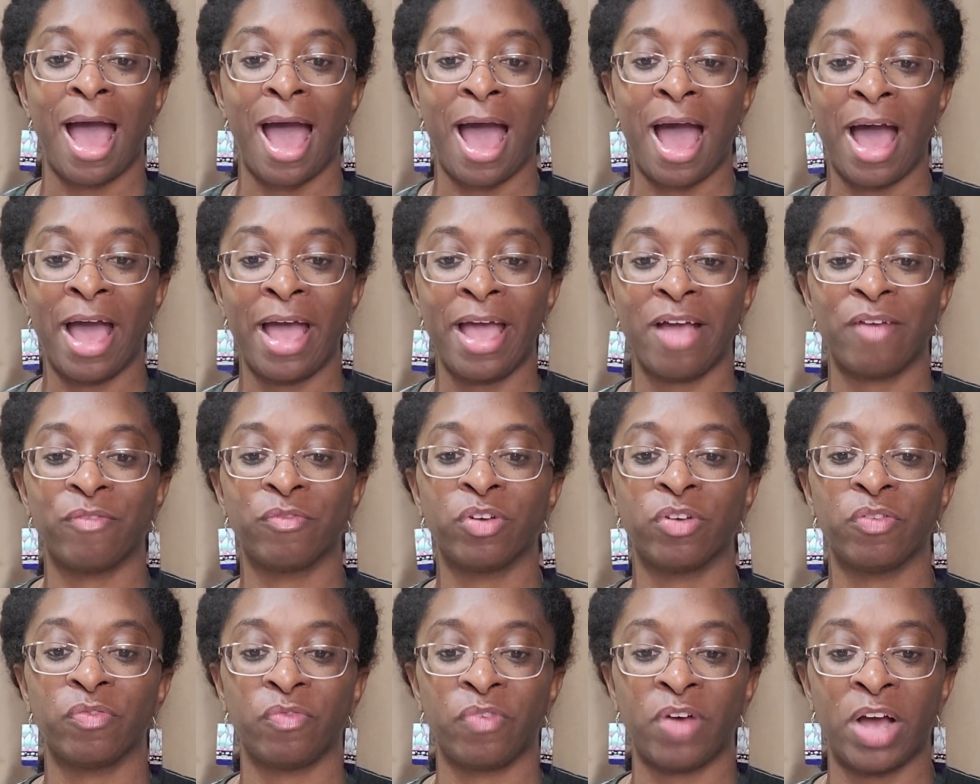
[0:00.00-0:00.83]
I have
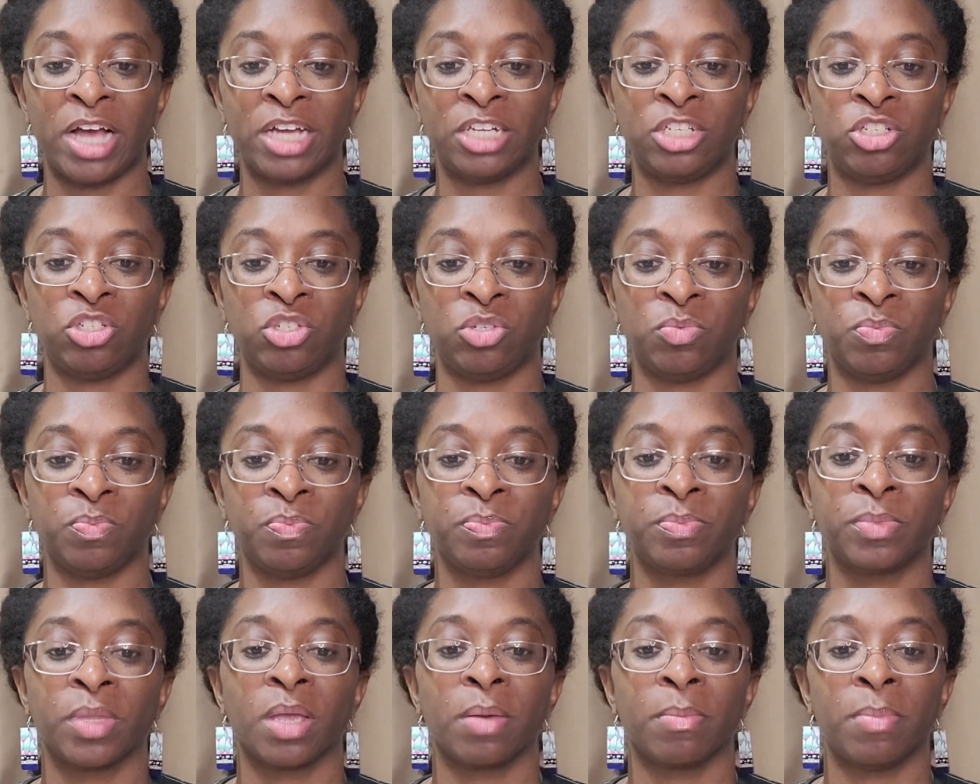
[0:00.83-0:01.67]
refined you,
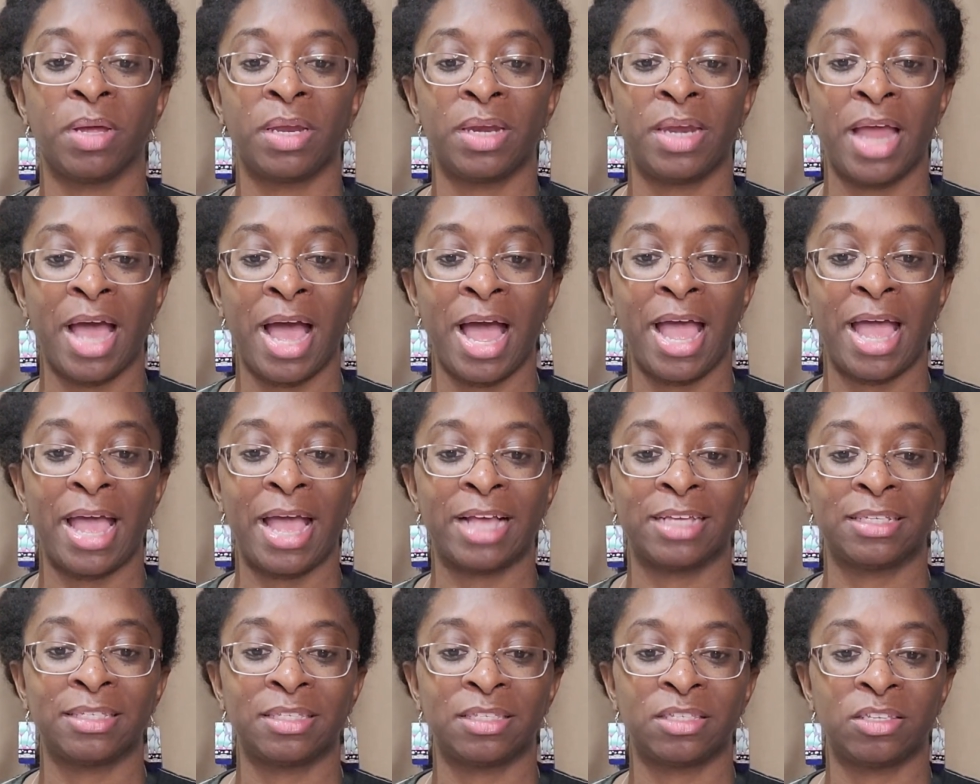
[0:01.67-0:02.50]
but not
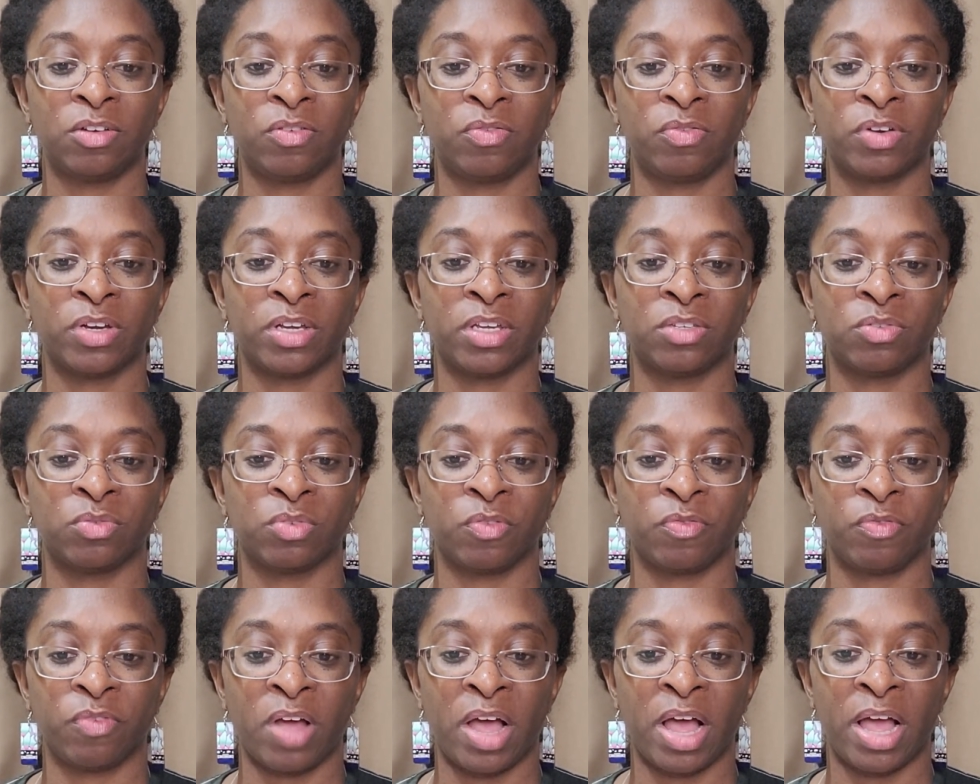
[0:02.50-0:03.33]
as silver is
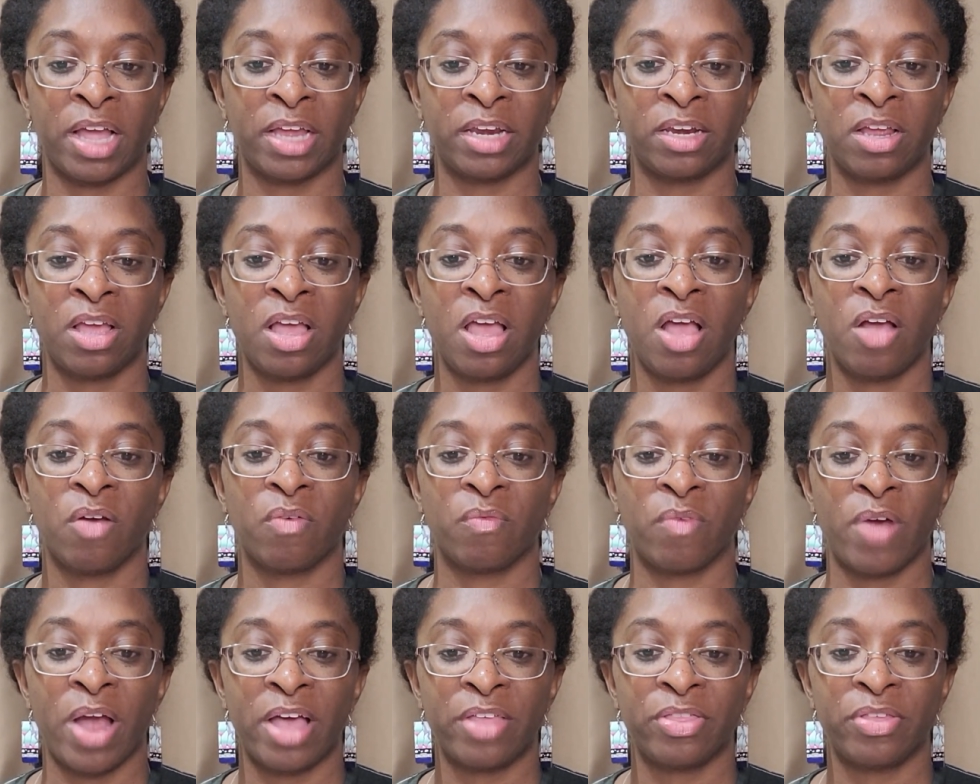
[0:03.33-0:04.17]
refined.
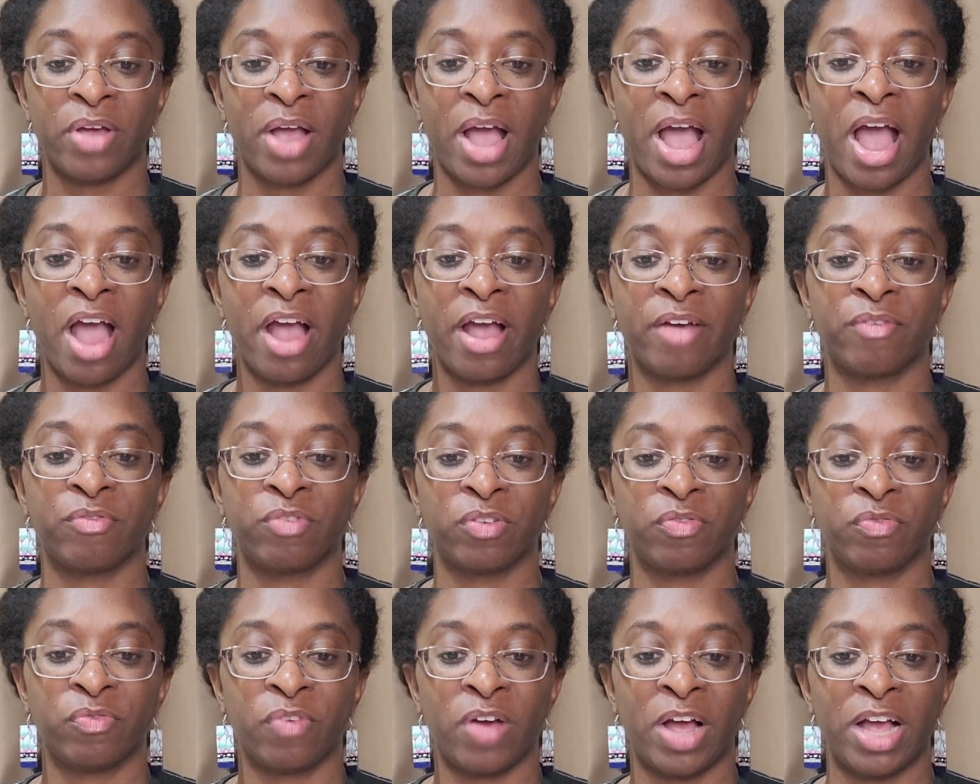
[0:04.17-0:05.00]
Rather, I have
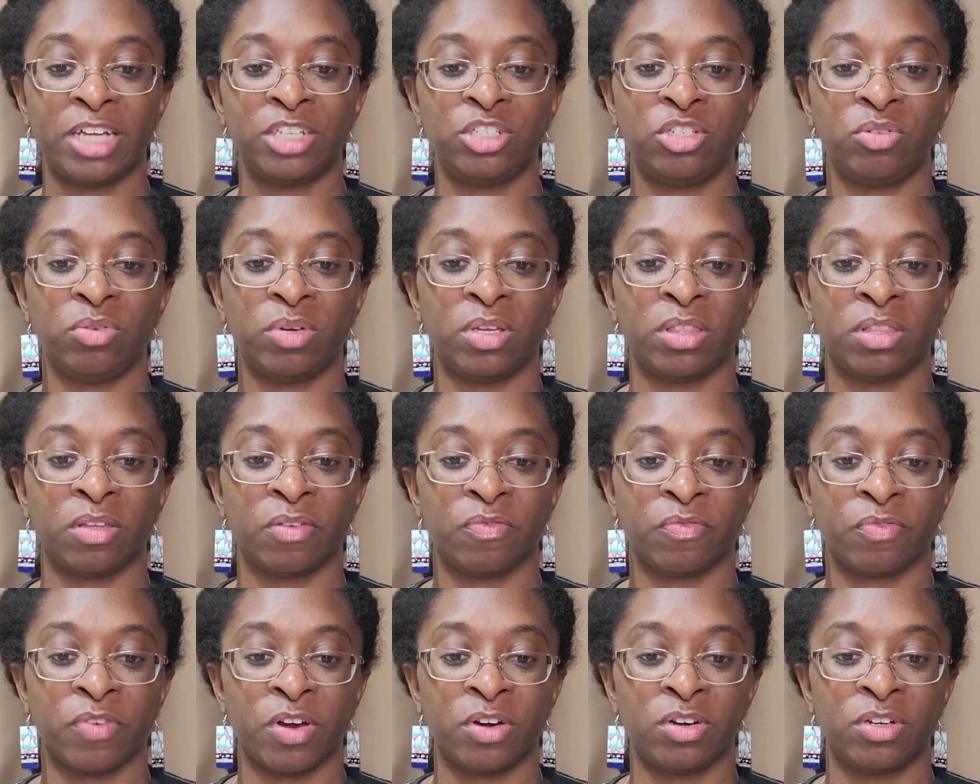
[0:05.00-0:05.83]
refined you in the
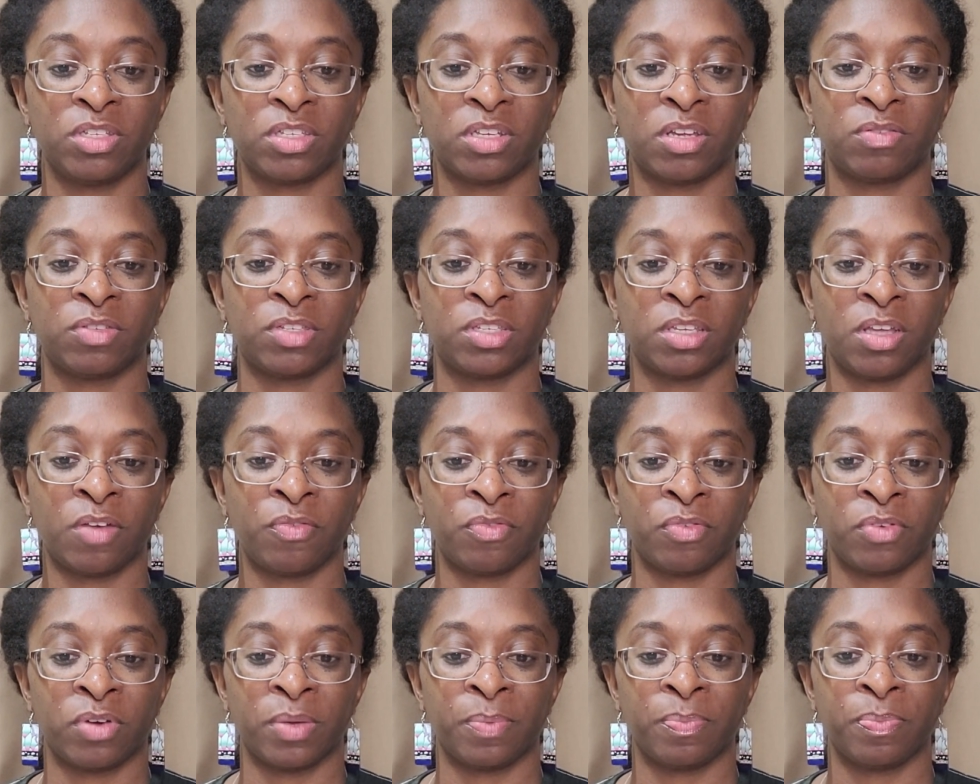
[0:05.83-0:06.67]
furnace of
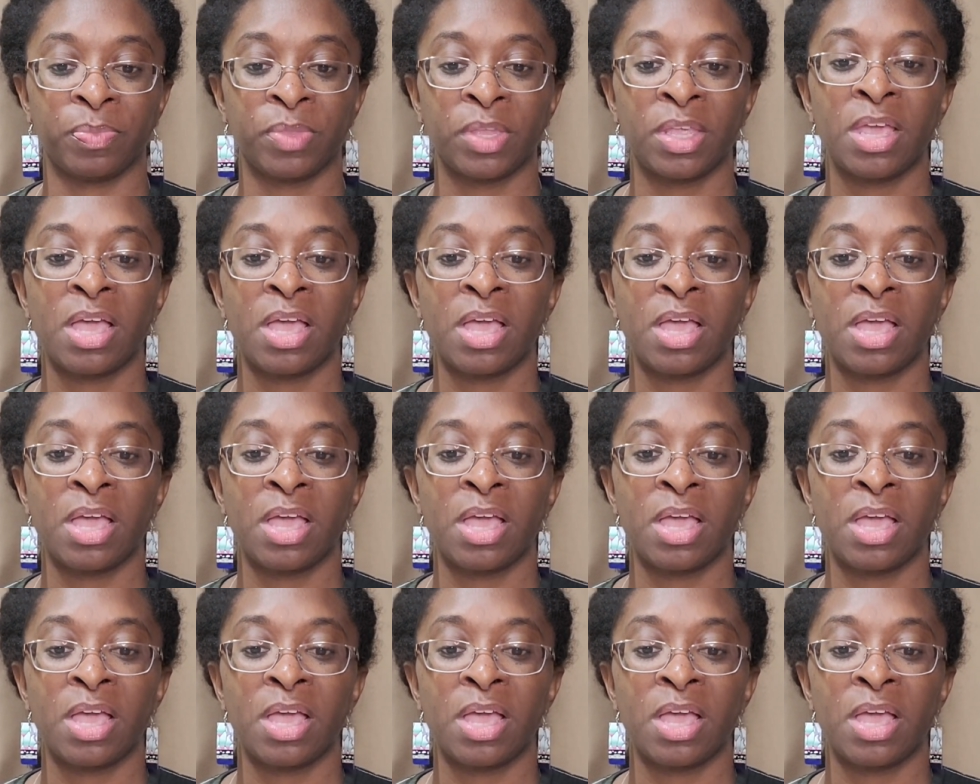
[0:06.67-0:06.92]
suffering.